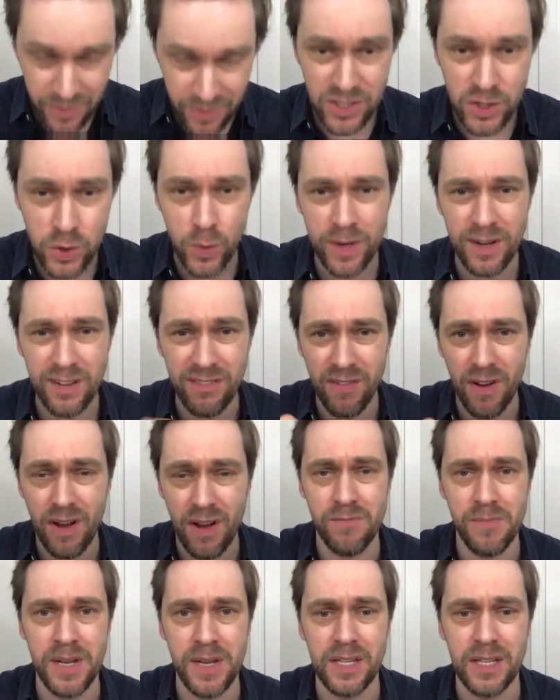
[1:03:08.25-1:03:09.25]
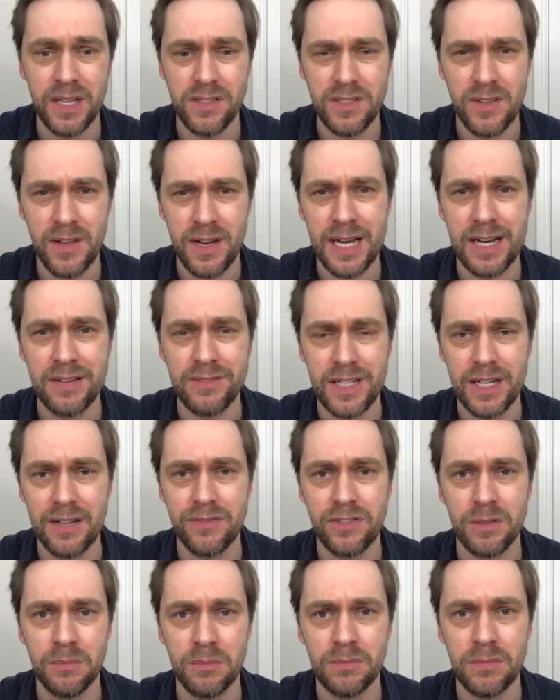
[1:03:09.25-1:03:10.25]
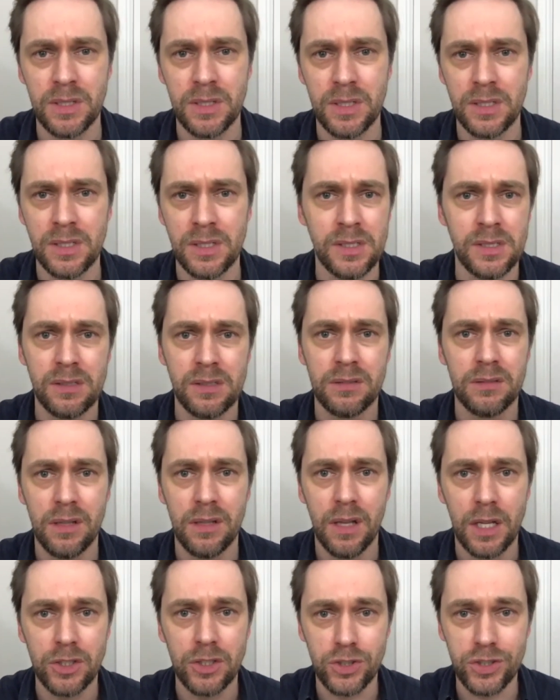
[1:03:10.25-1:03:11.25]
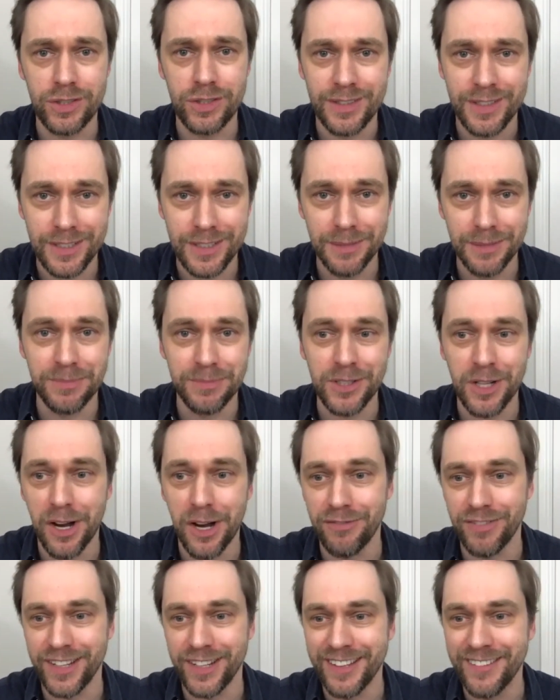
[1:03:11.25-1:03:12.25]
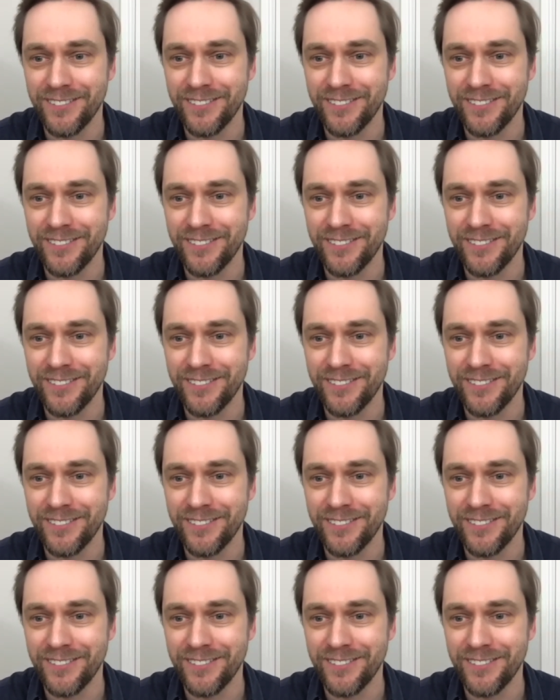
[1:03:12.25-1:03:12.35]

25 minutes, and then I have to have some lunch because I'm starving.